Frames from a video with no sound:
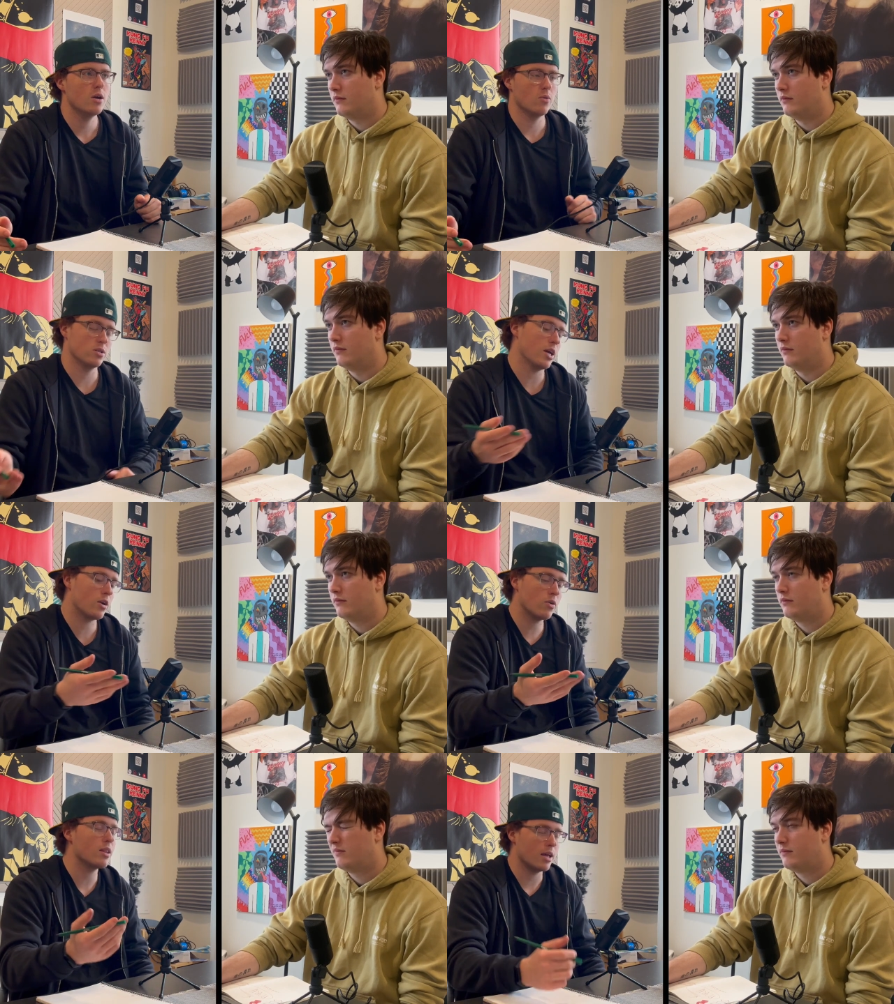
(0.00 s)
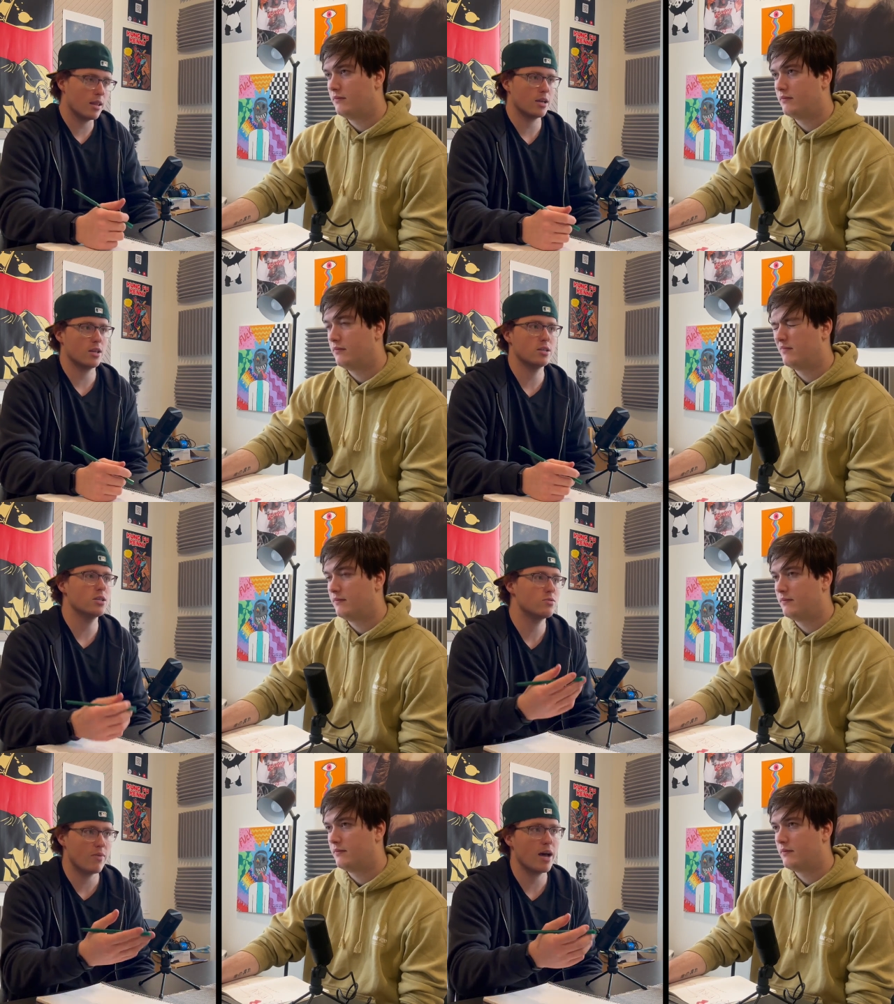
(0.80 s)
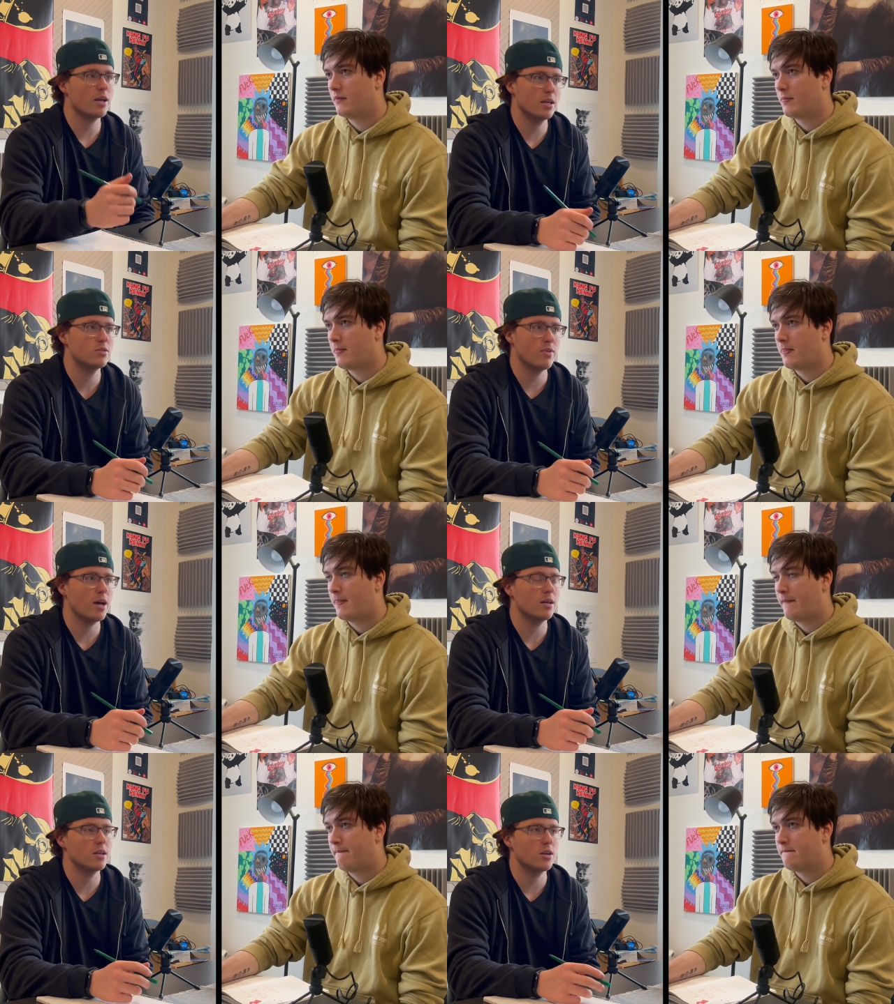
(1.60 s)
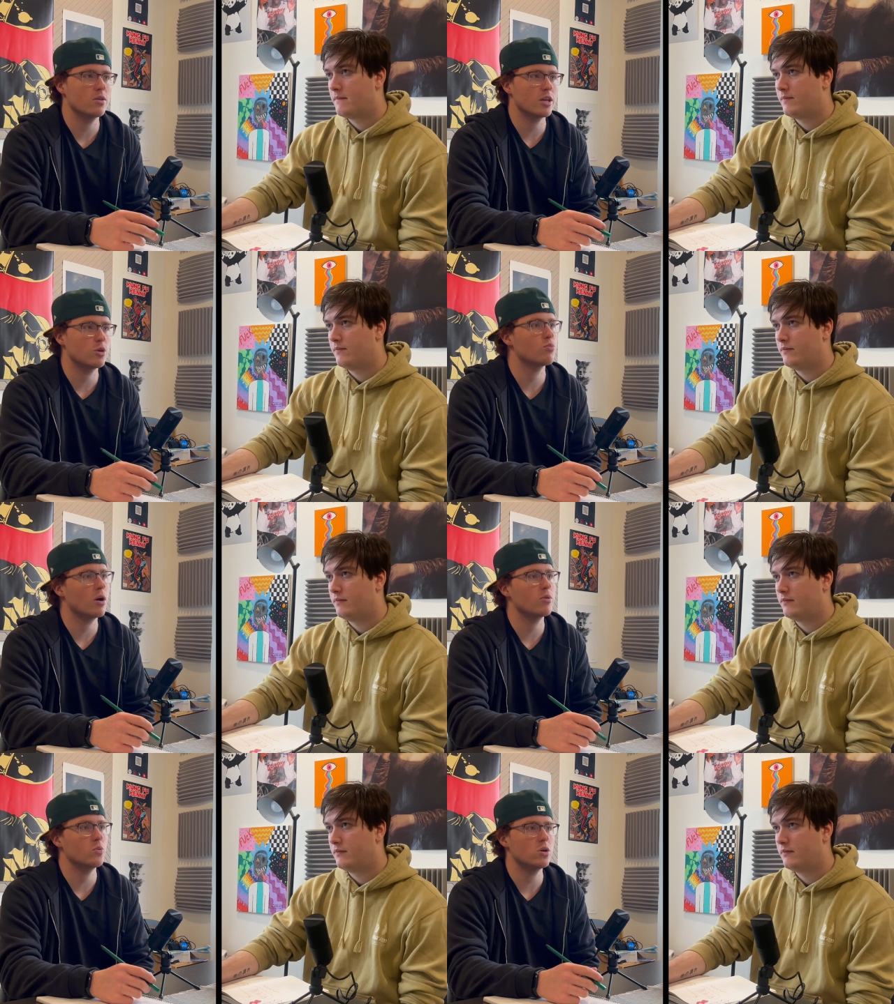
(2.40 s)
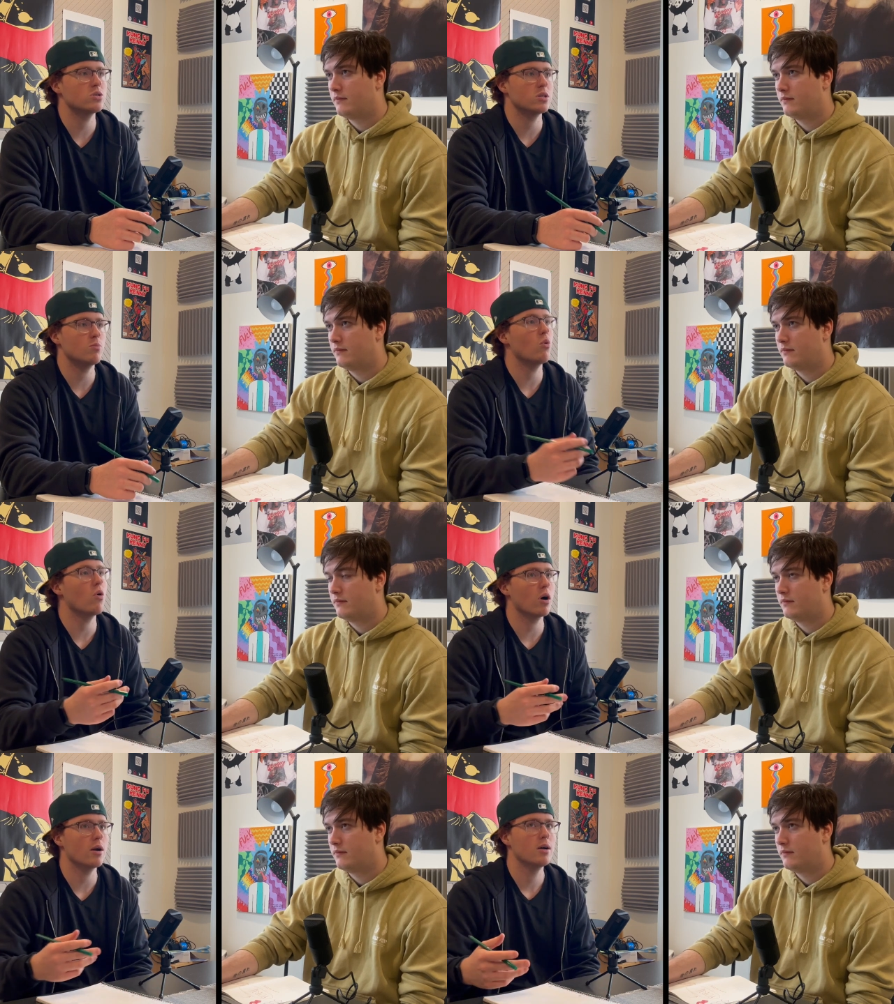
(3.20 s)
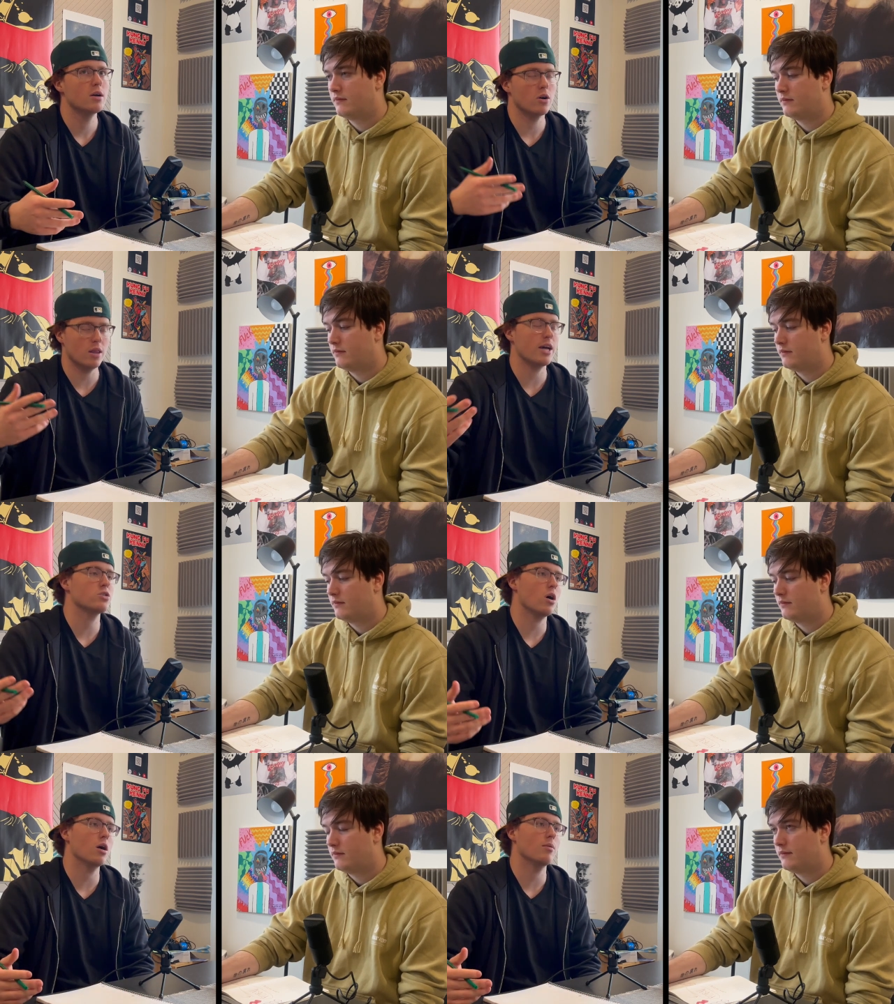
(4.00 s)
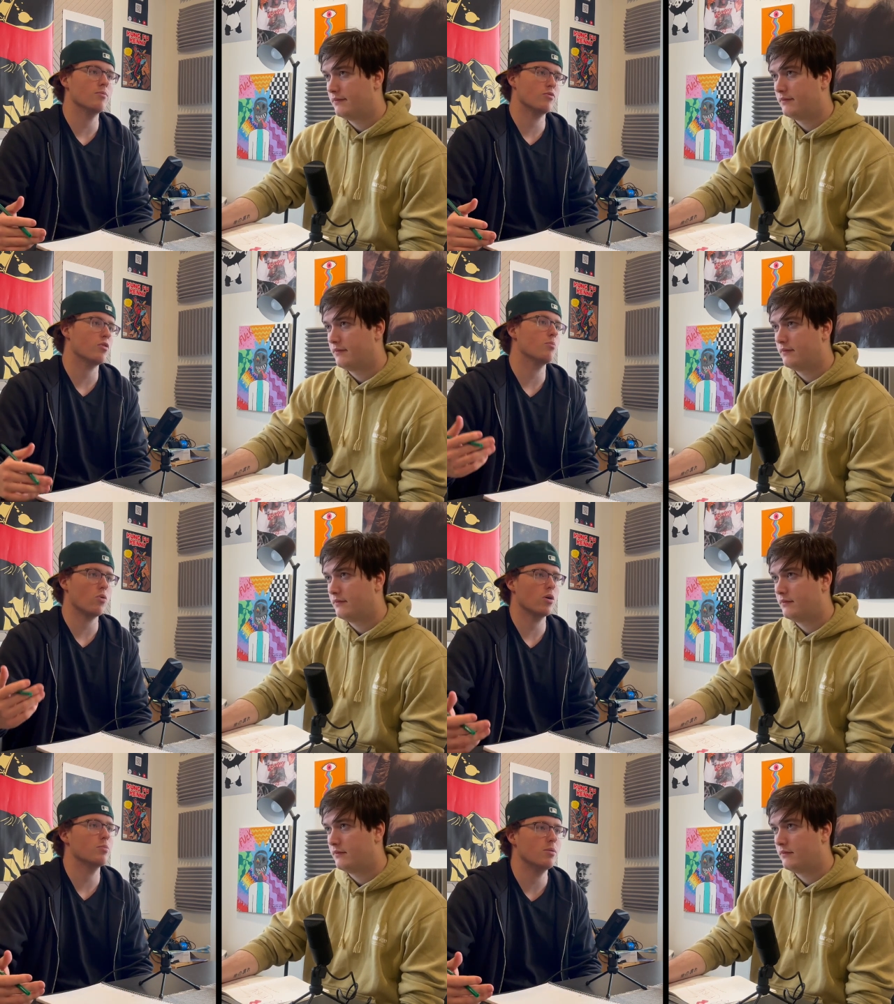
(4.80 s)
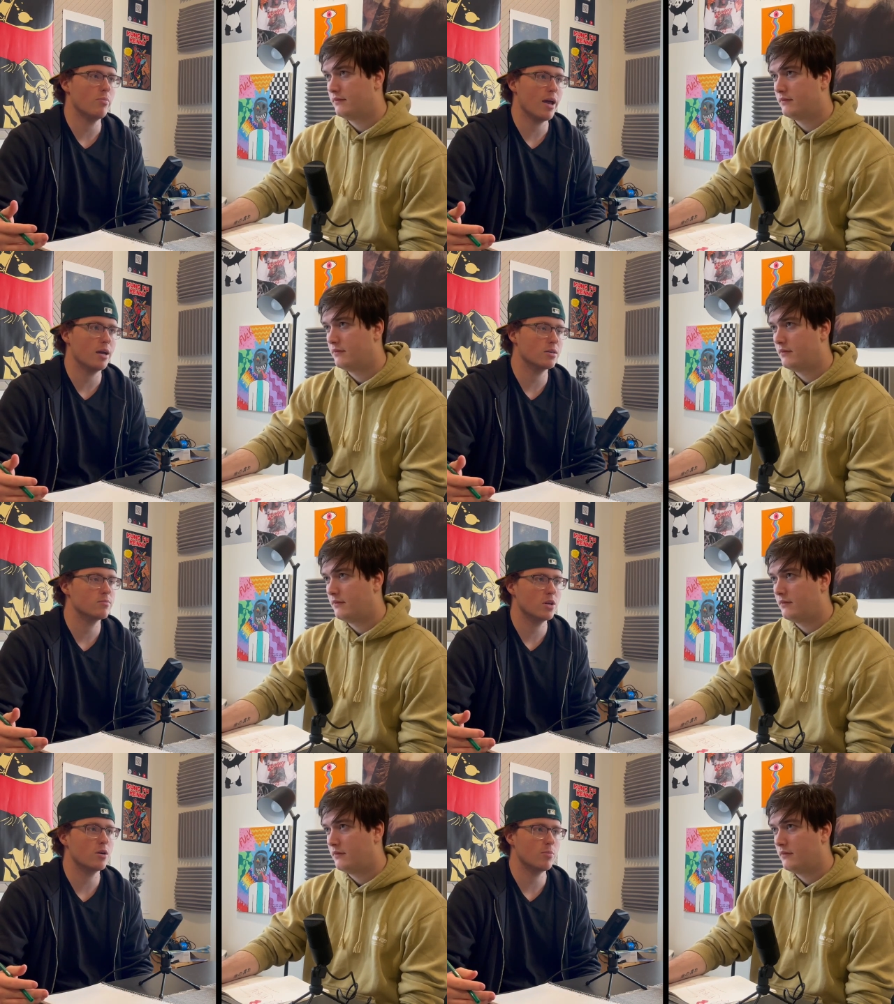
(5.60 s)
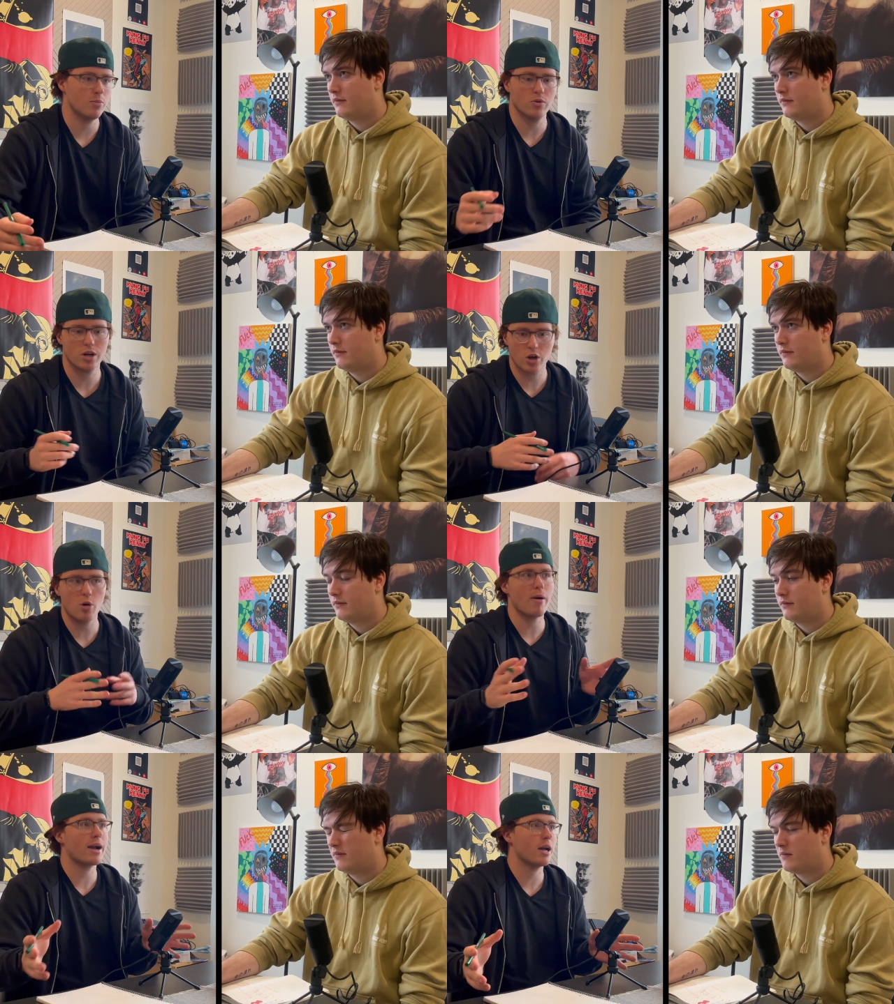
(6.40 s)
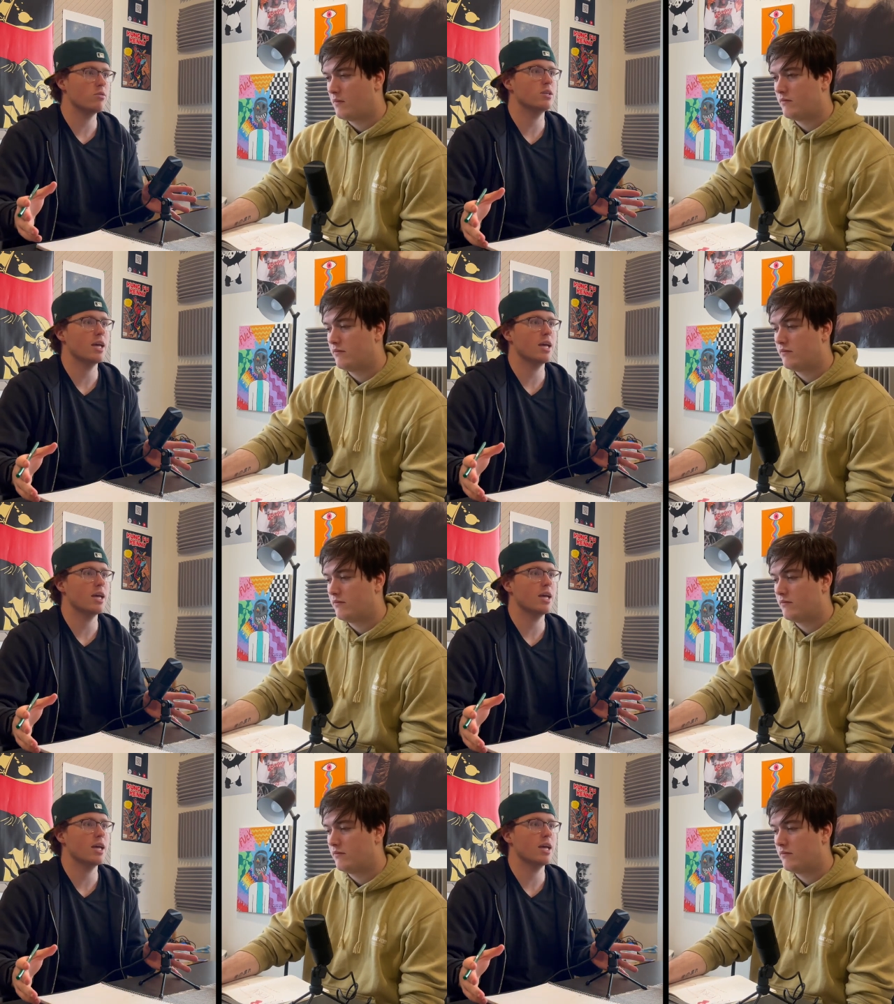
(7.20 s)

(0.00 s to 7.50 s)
Speaker 1: Mm-hmm. Whereas I agree that, like, it is, val- it is valid, you know? Like, you probably will see more or less harm from porn being banned. You know, people are going to go back out and